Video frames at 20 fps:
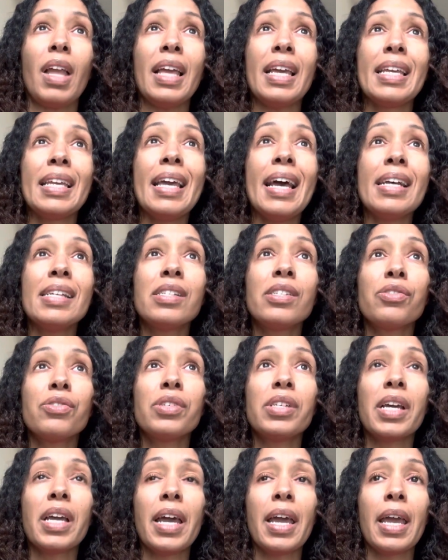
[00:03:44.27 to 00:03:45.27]

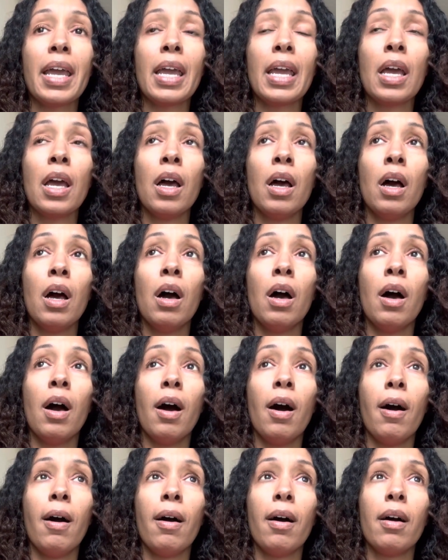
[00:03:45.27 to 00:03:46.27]
yesterday,
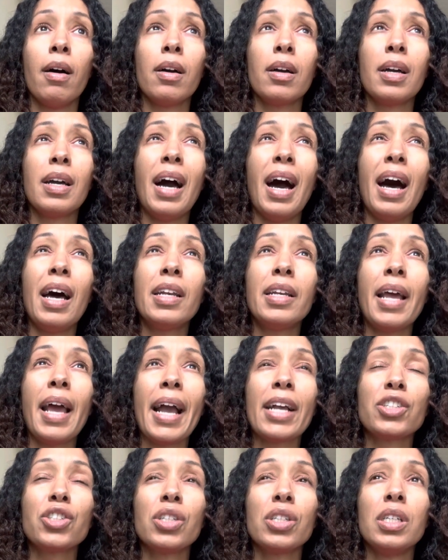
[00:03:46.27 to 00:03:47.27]
uh, God
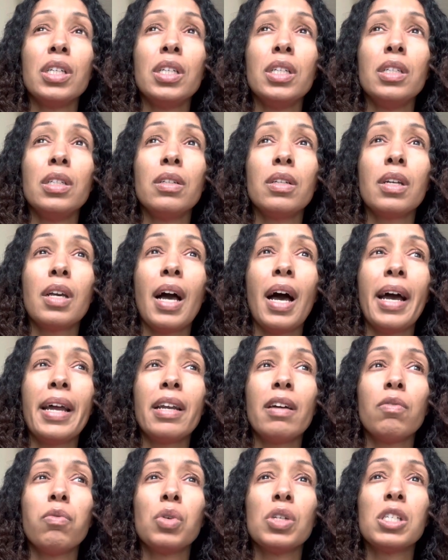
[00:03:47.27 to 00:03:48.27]
actually kind
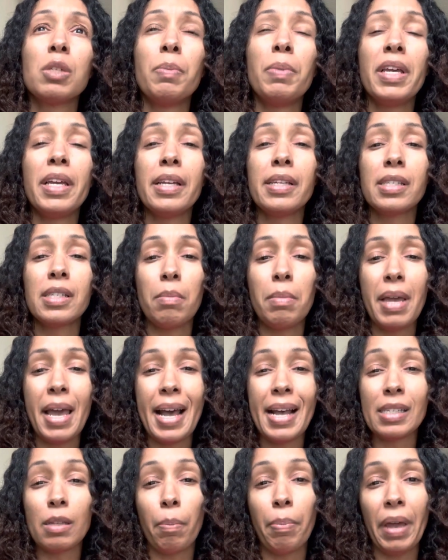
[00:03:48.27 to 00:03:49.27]
of was speaking to me
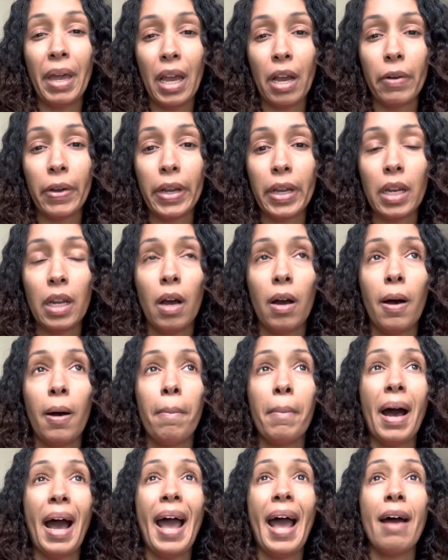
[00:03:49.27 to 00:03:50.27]
as a parent.
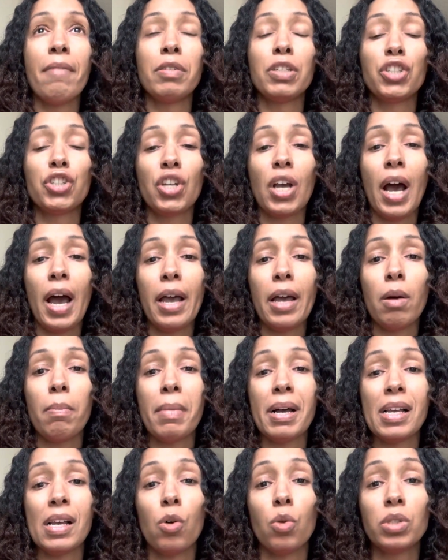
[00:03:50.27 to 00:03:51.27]
Um, I have a child,
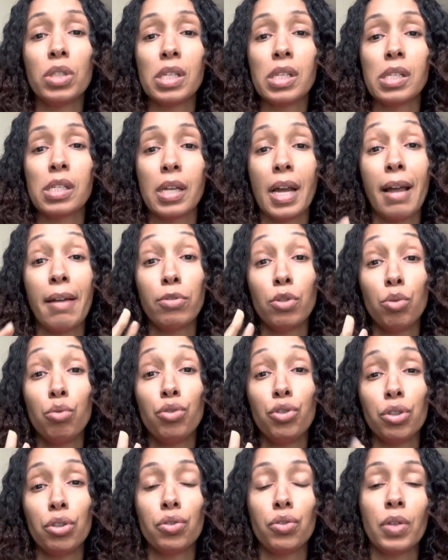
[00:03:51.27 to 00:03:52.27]
my oldest son, I have two
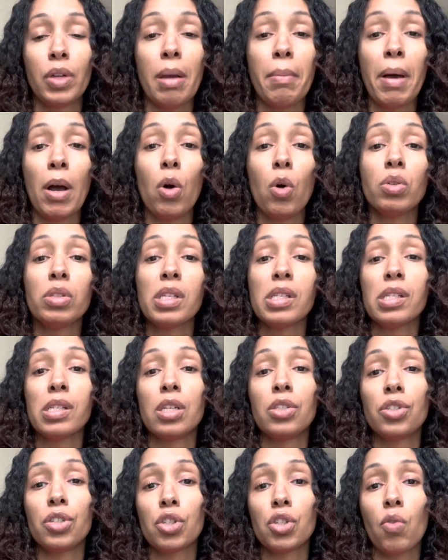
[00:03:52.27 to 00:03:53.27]
children, and my oldest
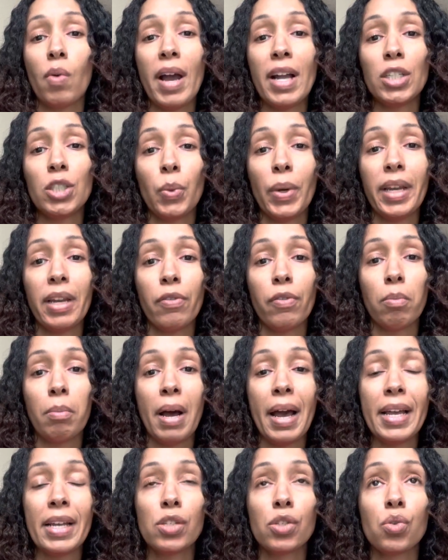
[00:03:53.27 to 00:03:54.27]
son just graduated from
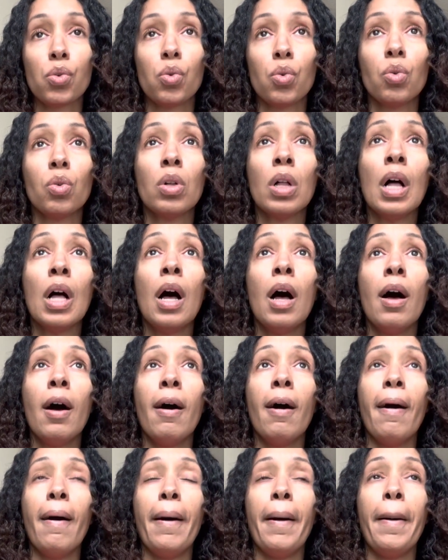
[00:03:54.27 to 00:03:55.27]
high school
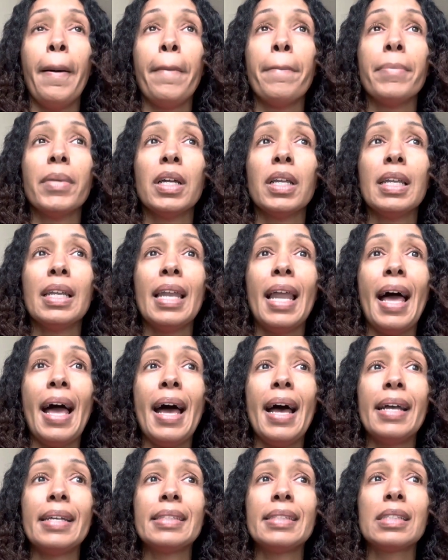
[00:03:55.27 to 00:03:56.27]
um,
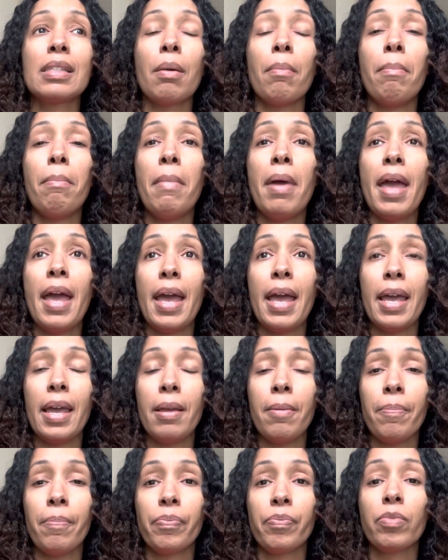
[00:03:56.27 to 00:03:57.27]
last
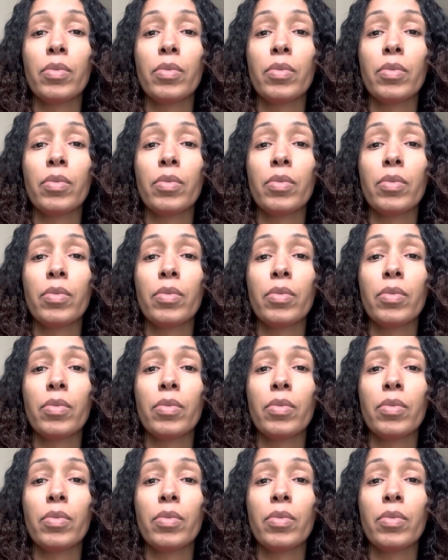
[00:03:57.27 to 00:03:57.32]
May.